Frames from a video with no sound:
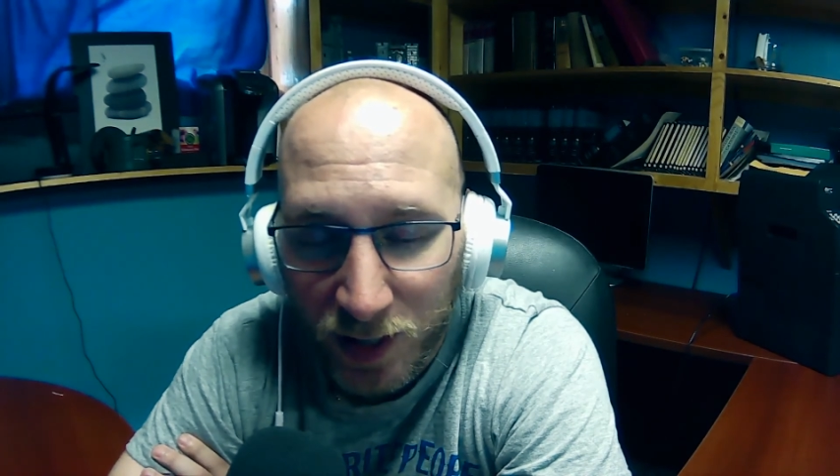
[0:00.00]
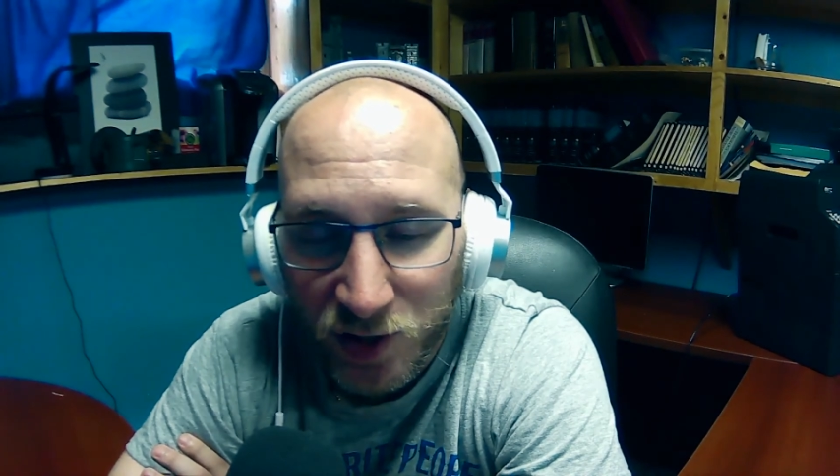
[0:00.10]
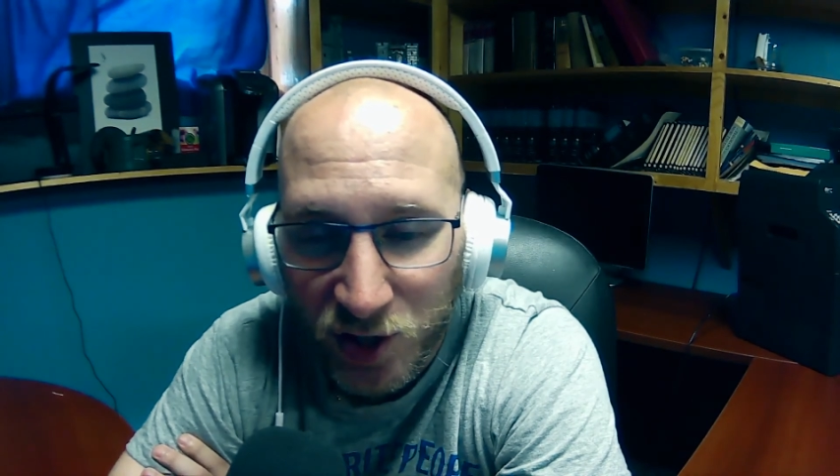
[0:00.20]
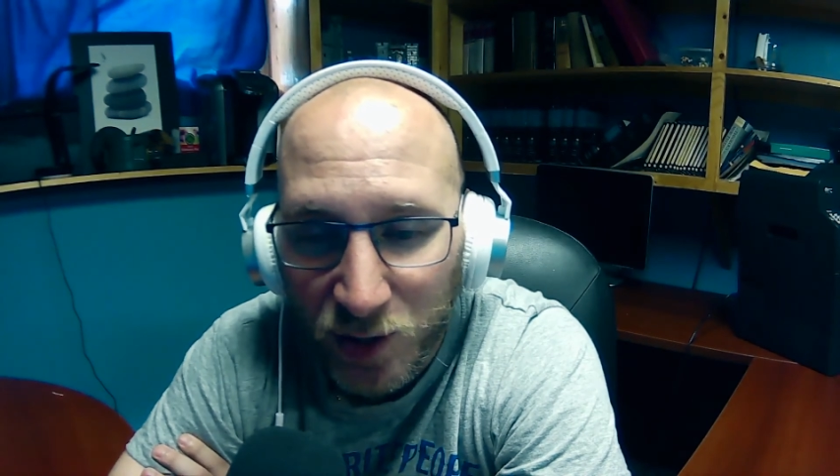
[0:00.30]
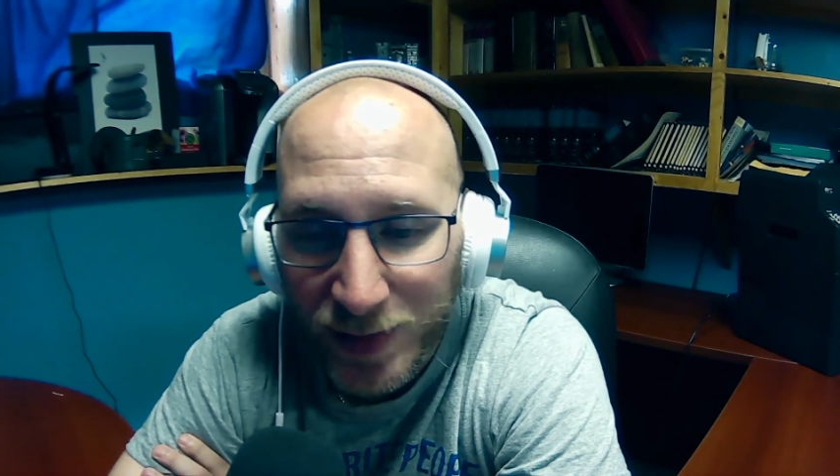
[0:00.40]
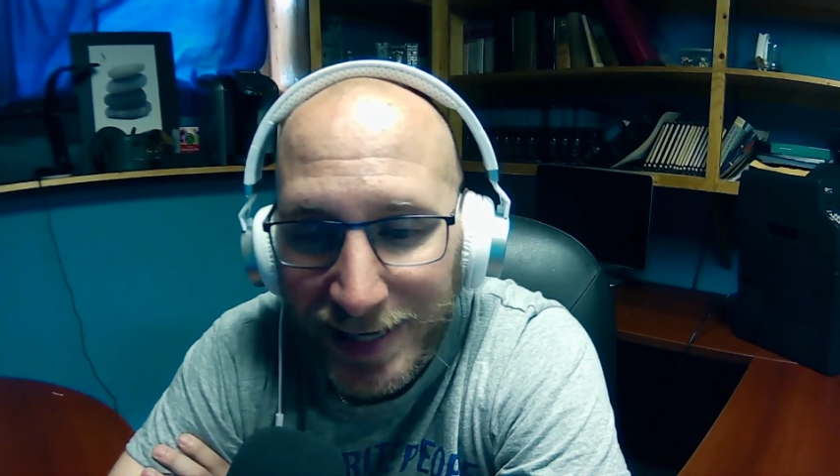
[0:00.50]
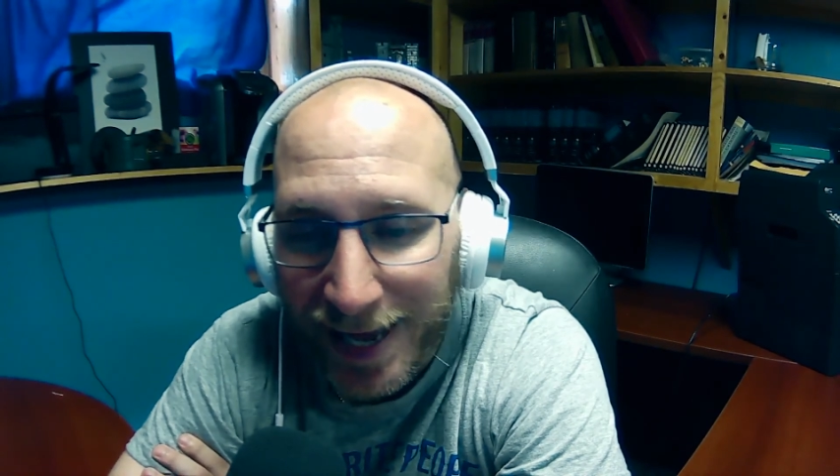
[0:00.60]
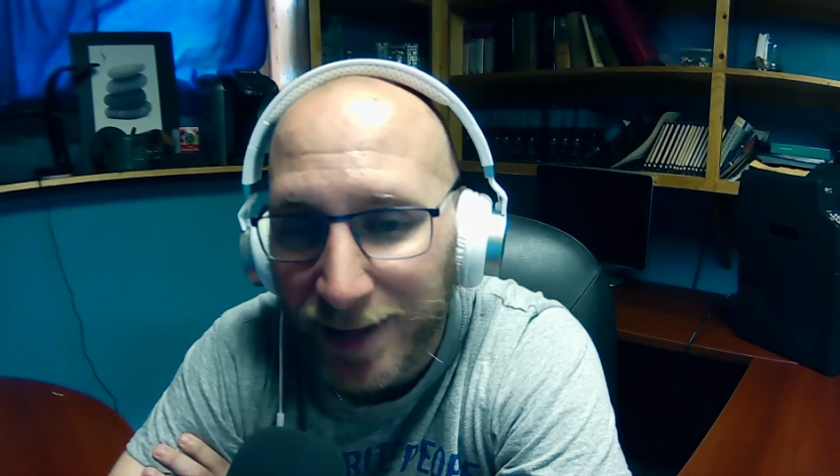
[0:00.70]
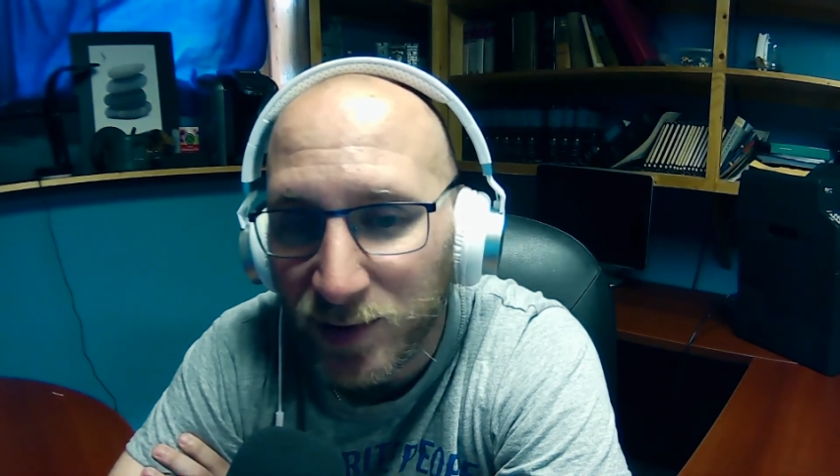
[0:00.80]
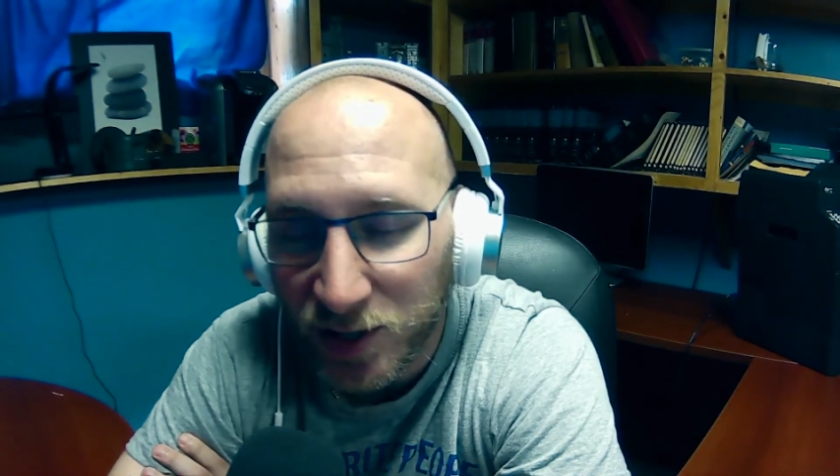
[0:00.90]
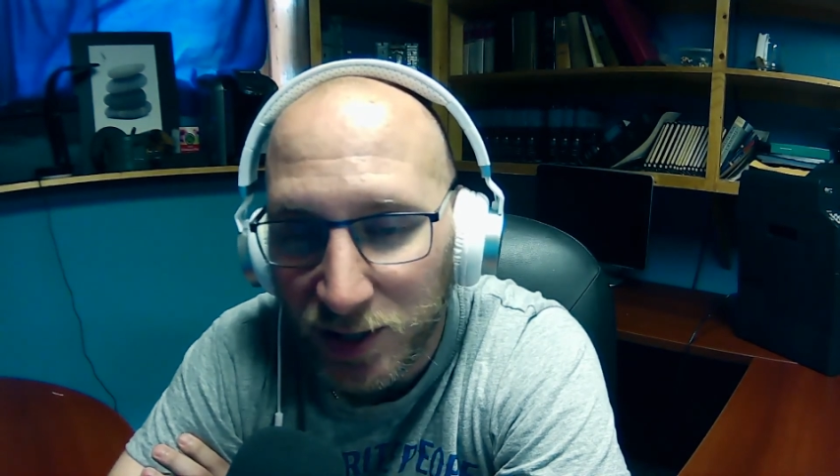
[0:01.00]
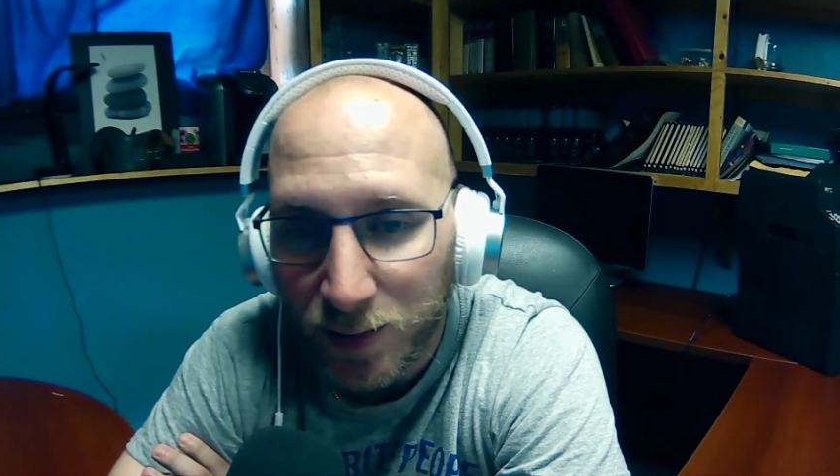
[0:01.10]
essence, he became sin.